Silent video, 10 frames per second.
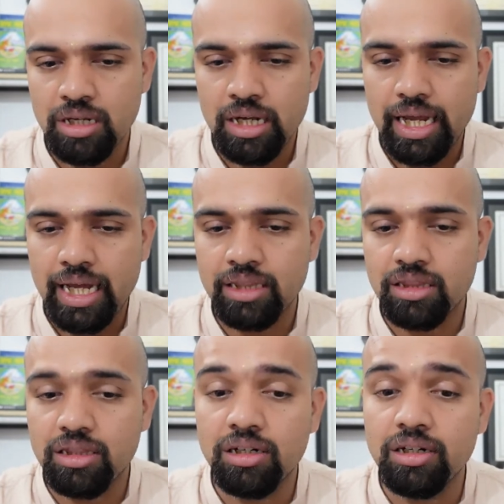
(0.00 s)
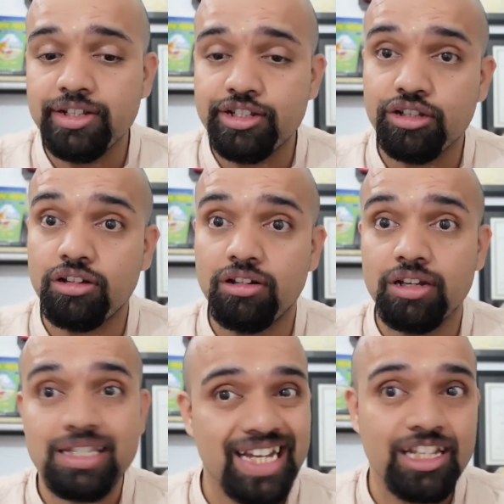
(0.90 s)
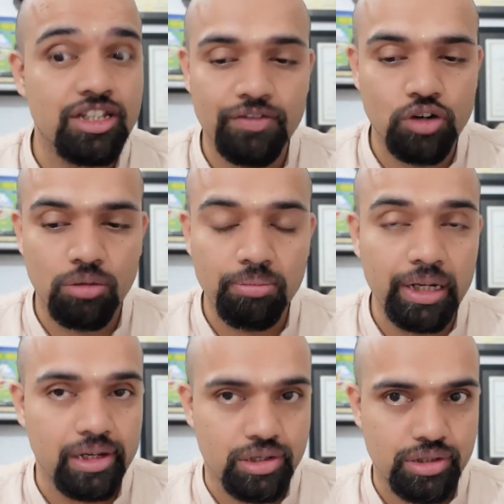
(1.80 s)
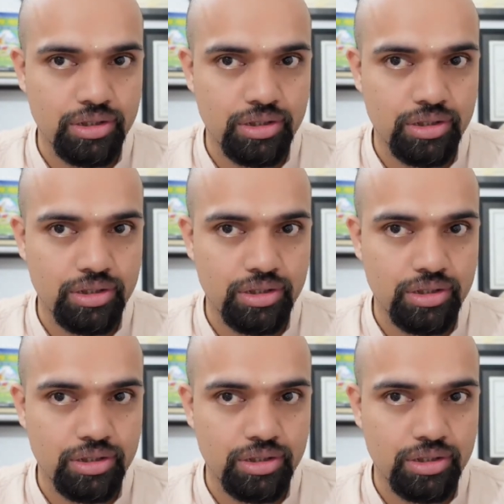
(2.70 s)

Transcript: and third is signs of complications.